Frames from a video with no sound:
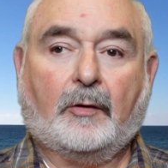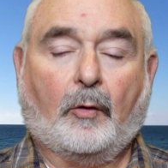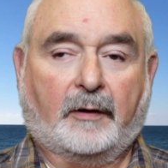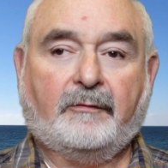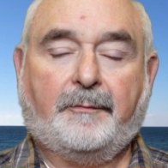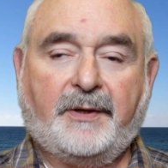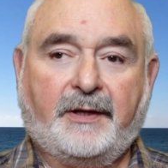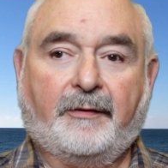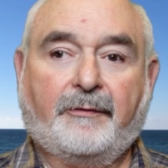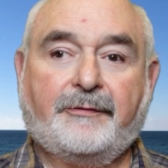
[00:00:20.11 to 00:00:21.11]
Court of
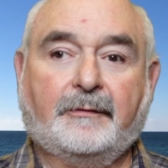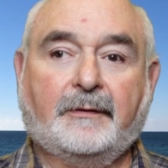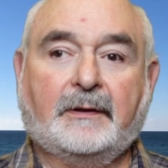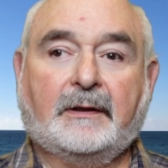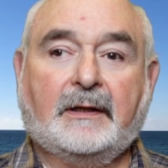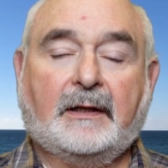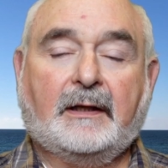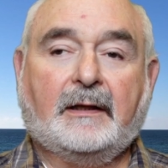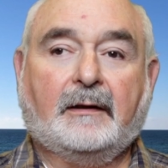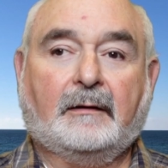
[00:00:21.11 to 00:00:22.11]
Appeals.
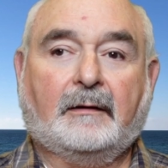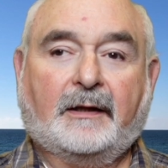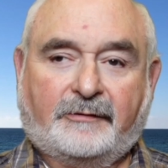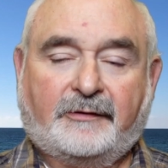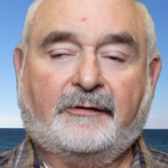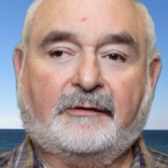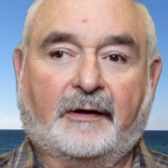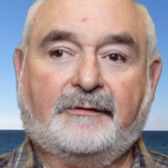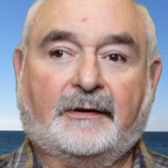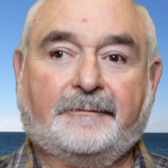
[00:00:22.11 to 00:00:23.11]
Let's
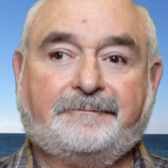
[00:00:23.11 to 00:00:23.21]
discuss it.